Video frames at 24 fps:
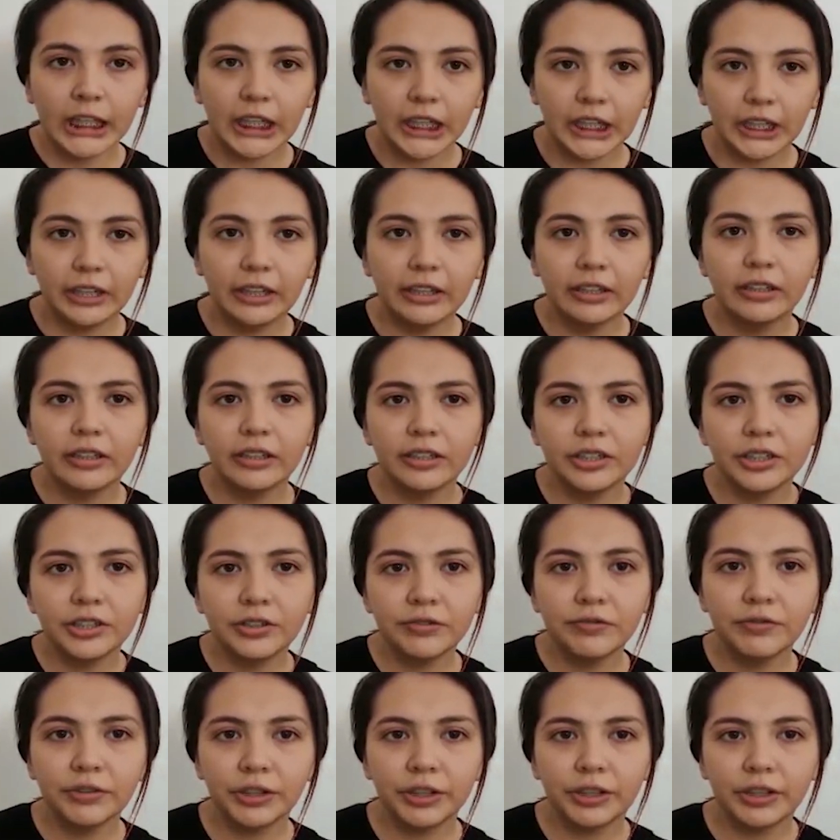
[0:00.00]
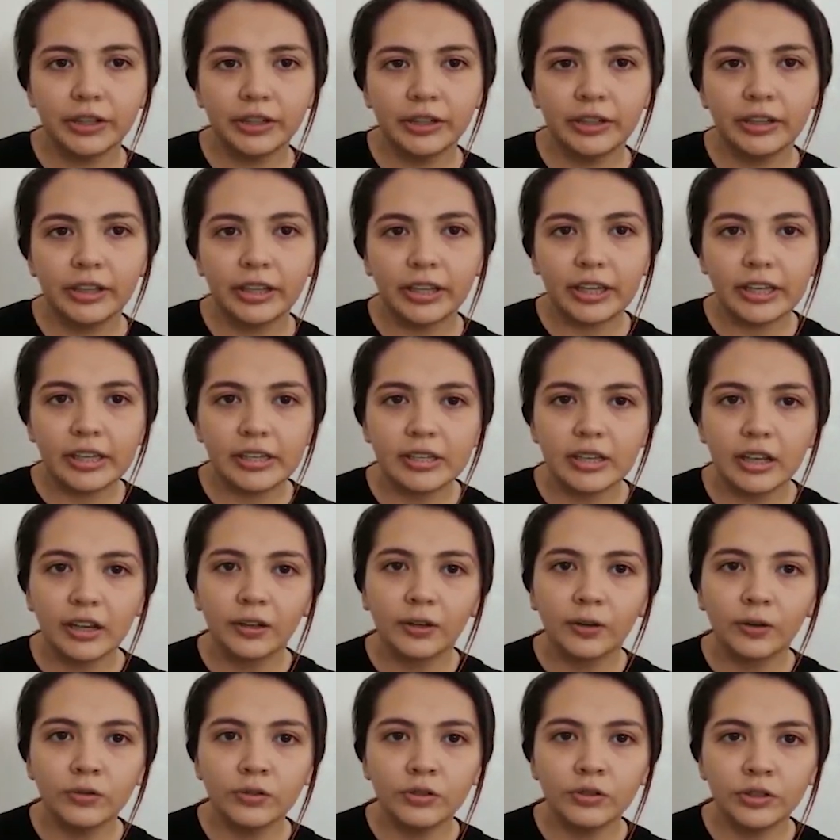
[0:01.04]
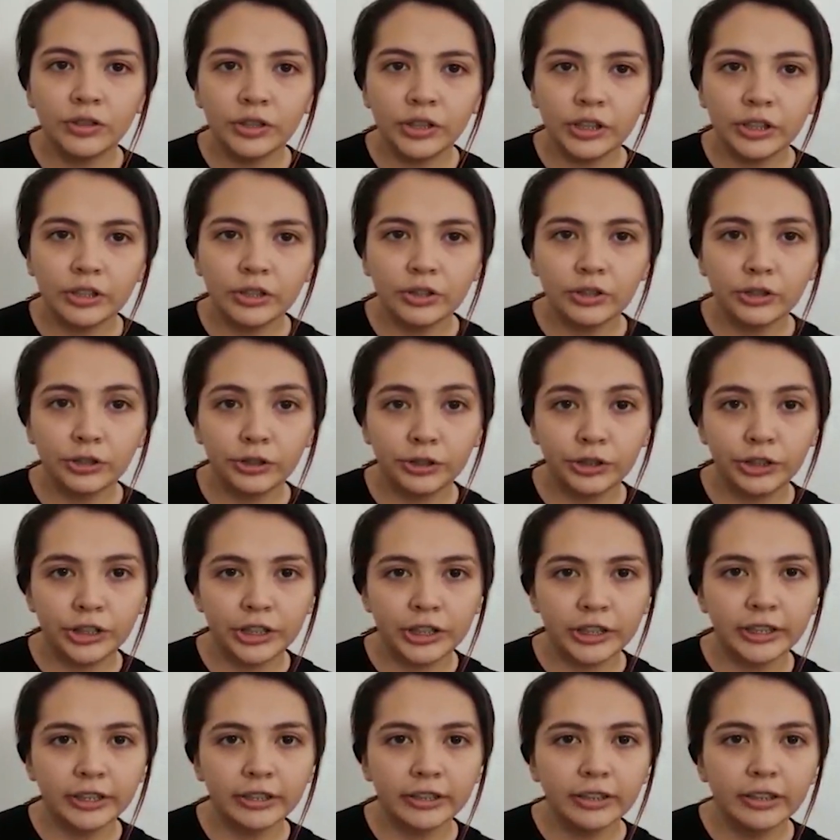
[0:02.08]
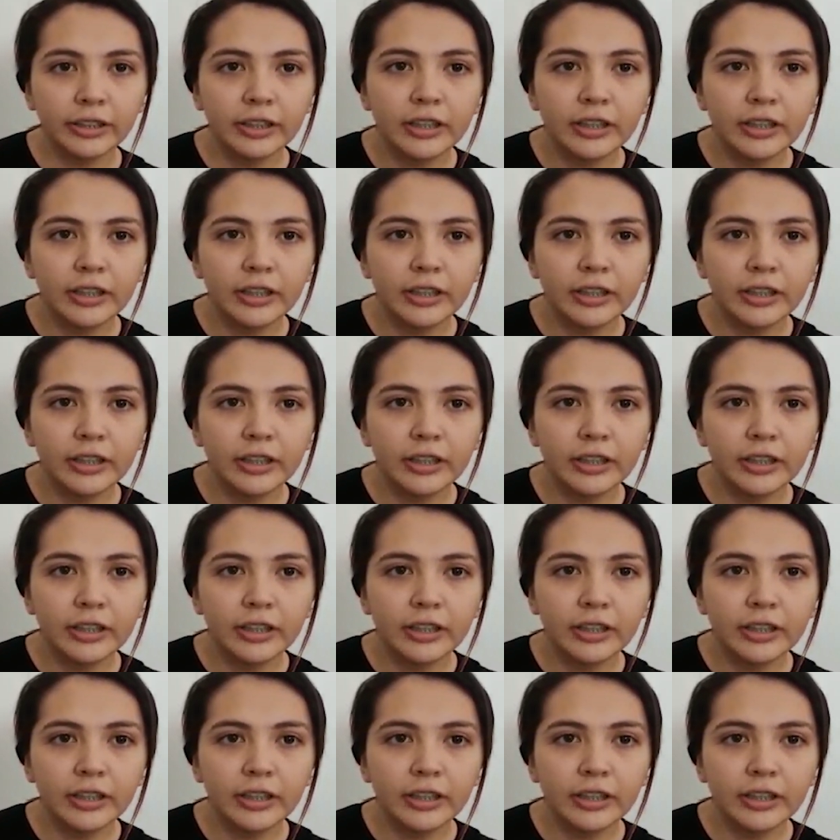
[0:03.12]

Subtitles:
Elegy Written is a country churchyard